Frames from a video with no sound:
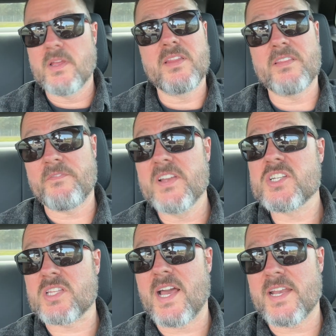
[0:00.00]
The
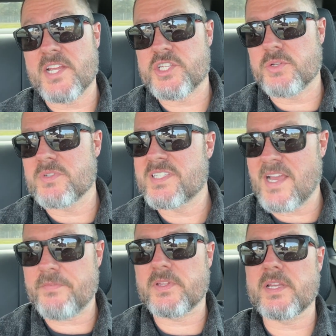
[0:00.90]
finish line issue
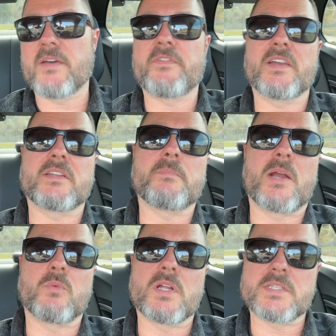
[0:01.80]
definitely affected my
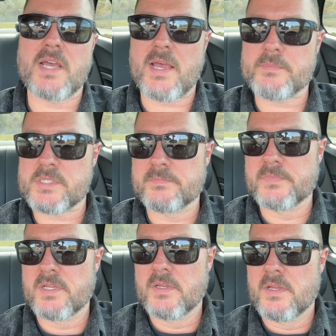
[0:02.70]
run times.
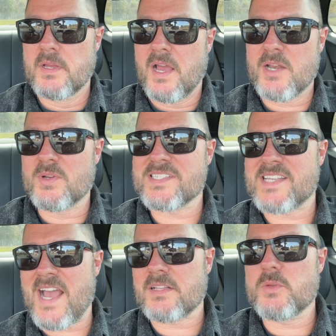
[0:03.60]
I know
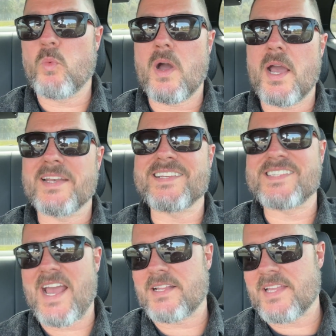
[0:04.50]
exactly why and
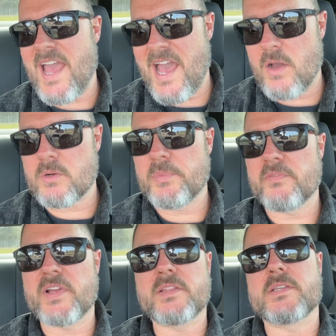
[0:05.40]
exactly how to
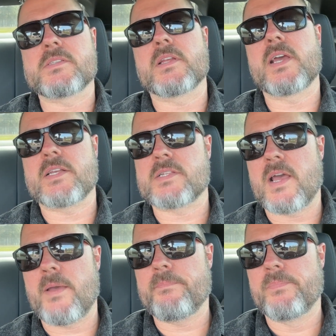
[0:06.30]
prevent this the next
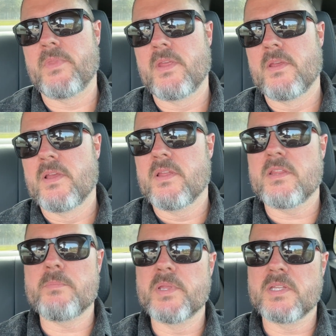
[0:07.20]
time.
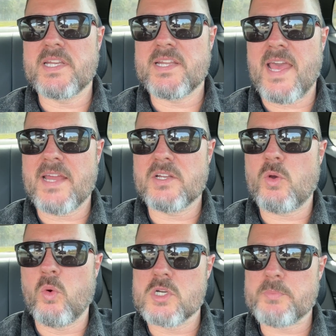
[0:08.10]
The ability to edit
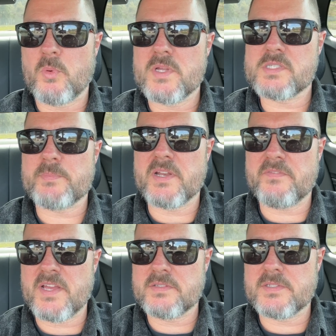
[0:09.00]
course points
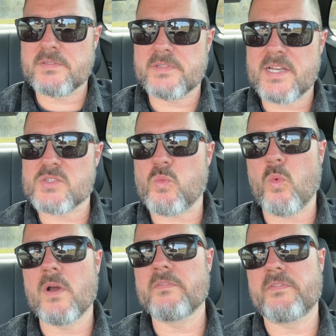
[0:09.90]
mid-event, that is
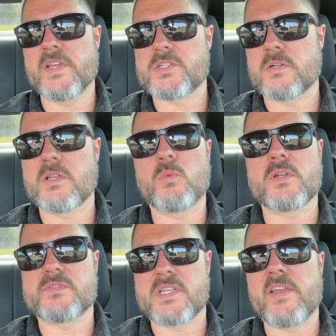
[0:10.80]
one feature that would
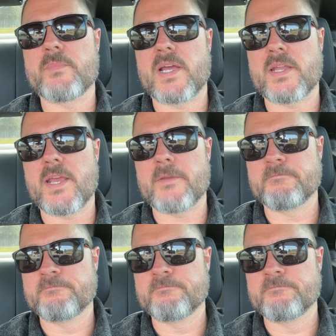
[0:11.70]
have saved my day.